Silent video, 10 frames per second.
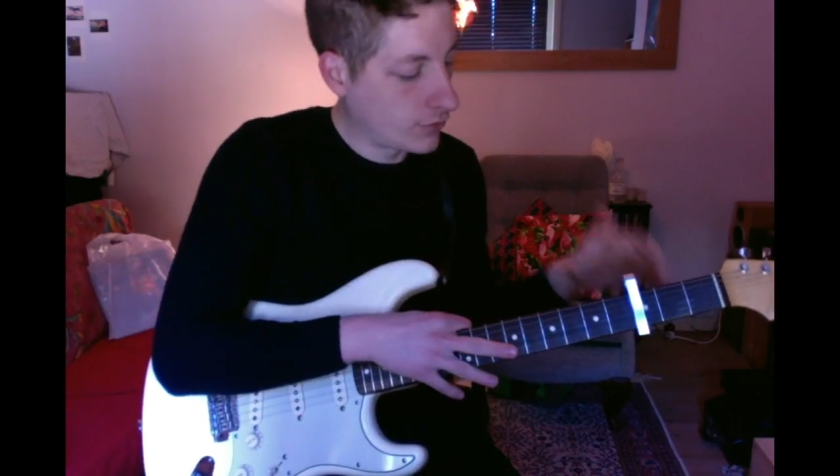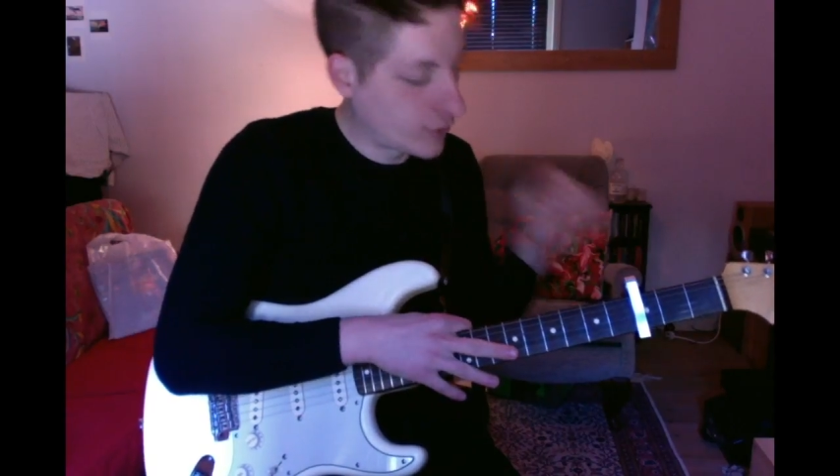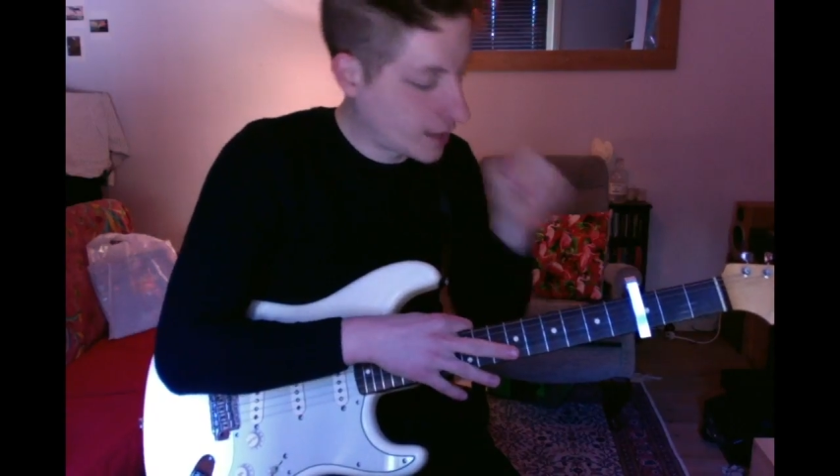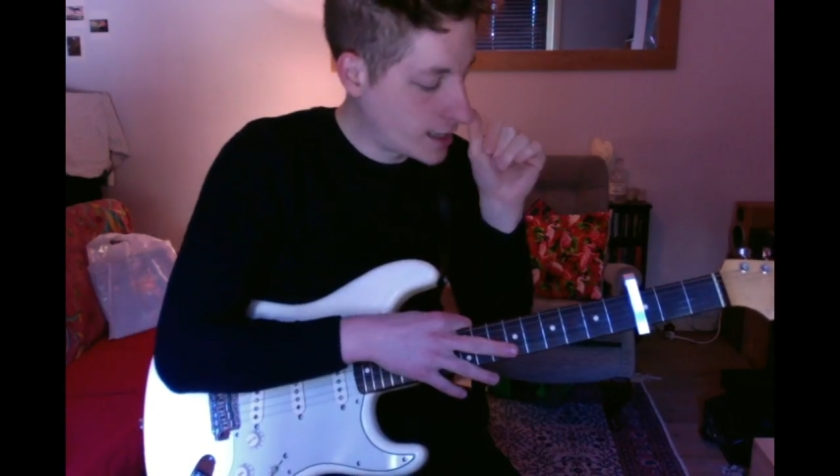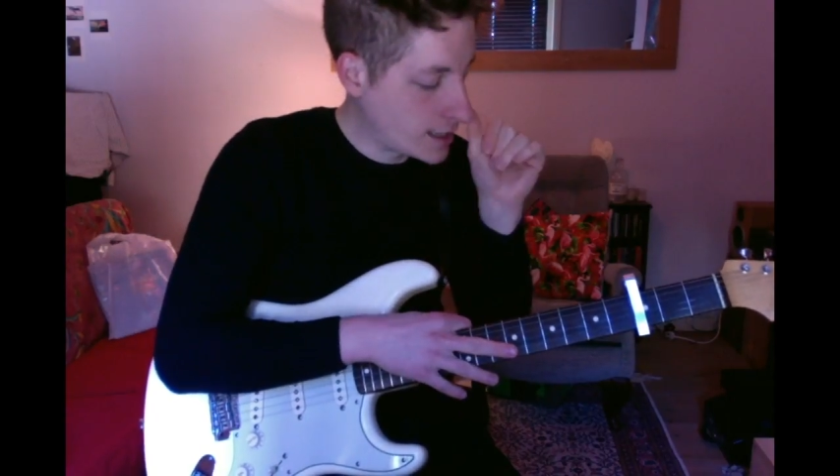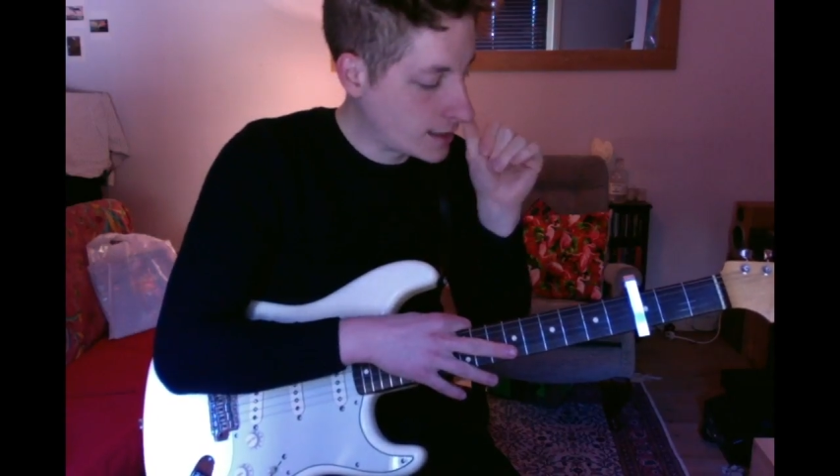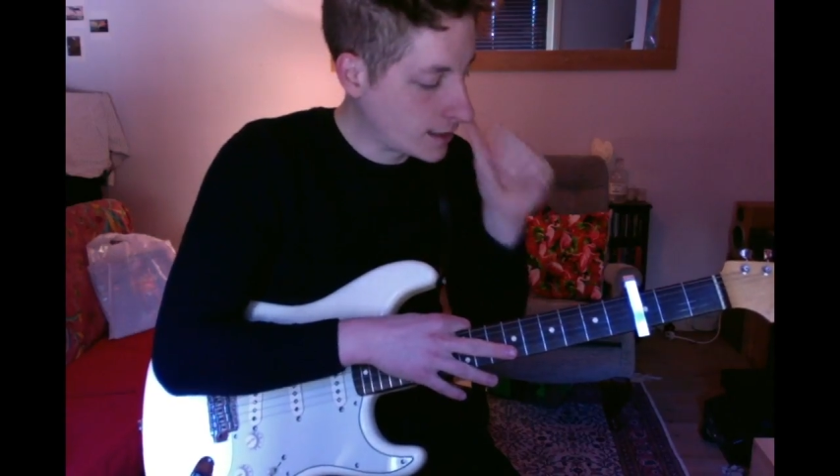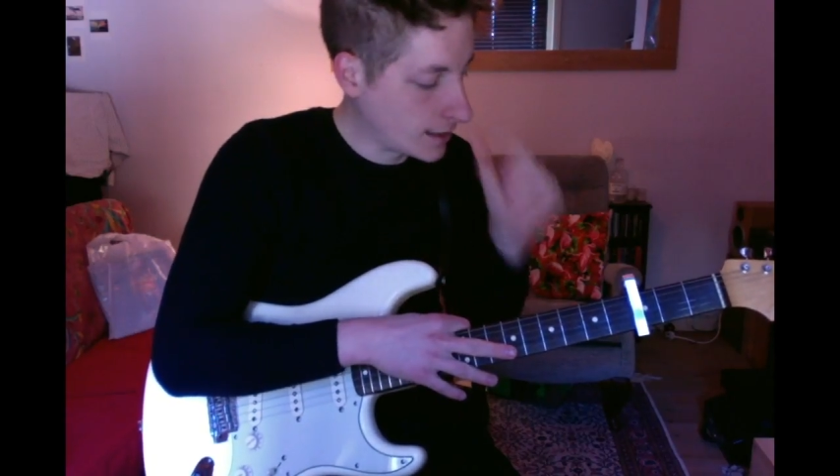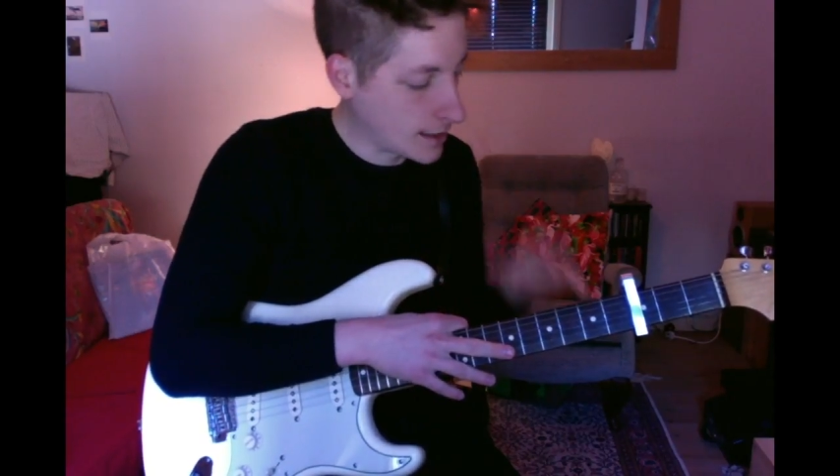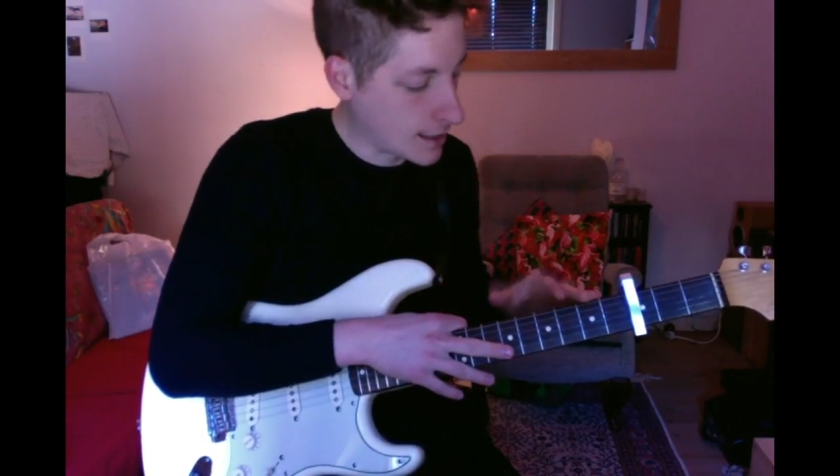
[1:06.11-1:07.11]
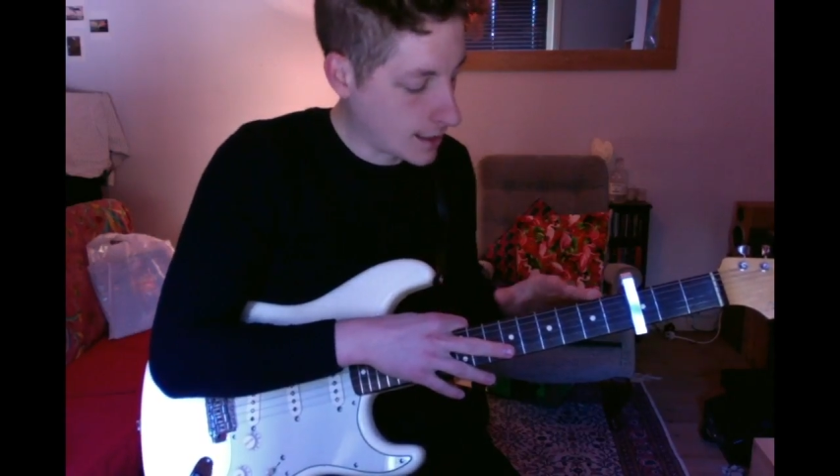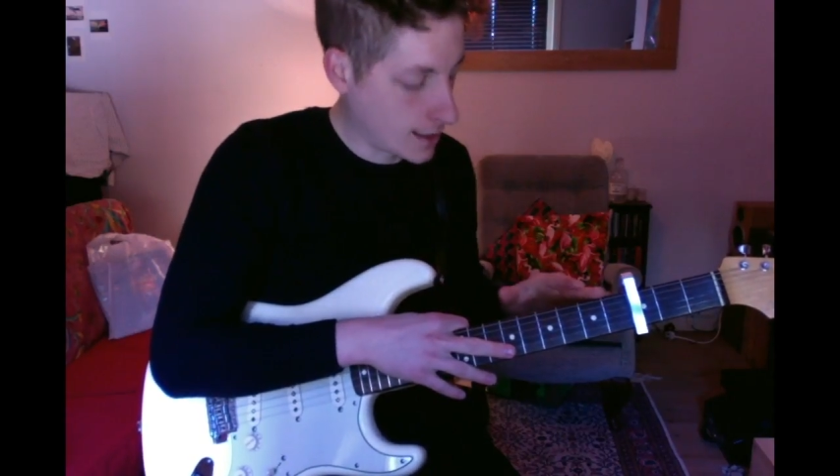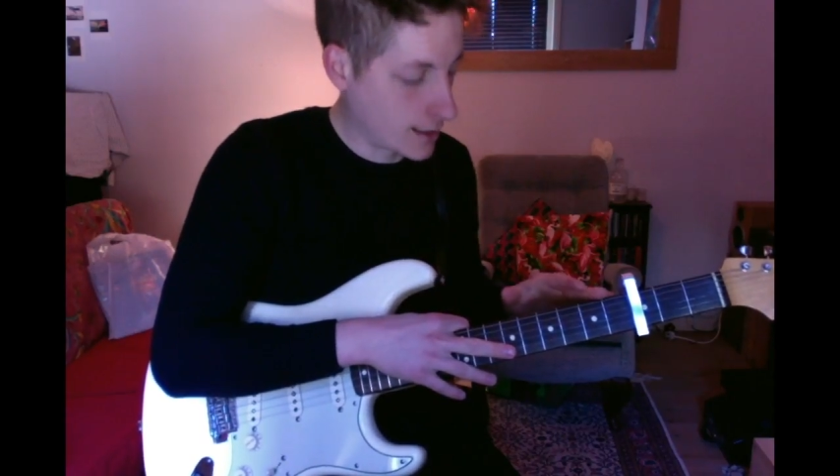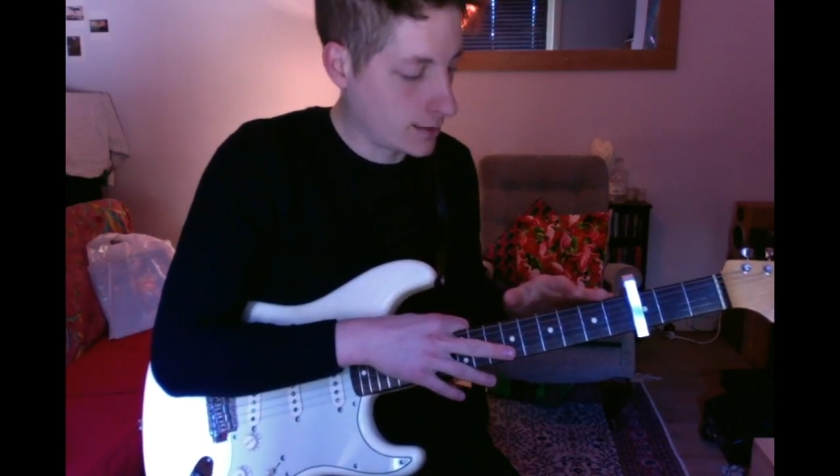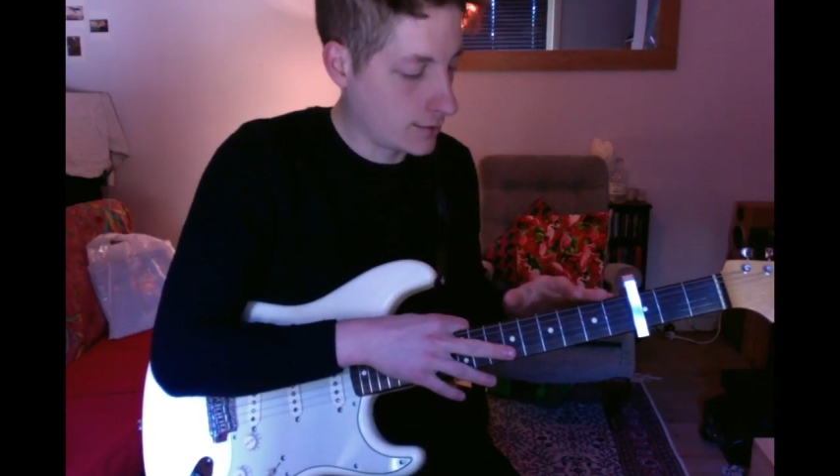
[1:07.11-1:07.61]

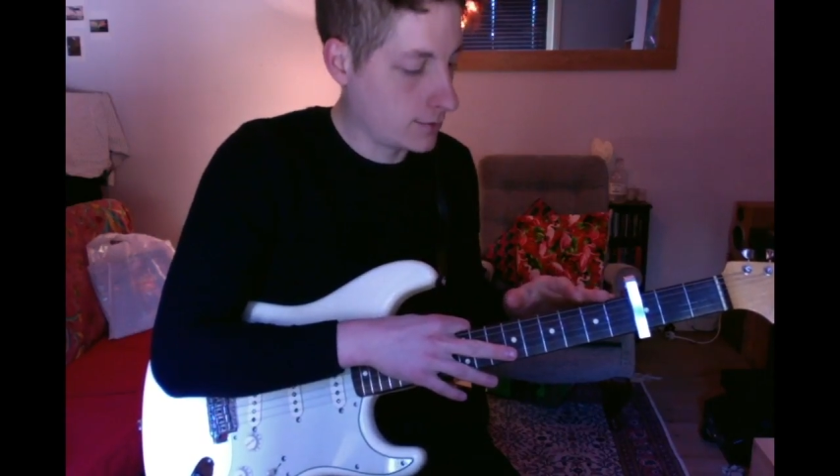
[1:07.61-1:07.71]
the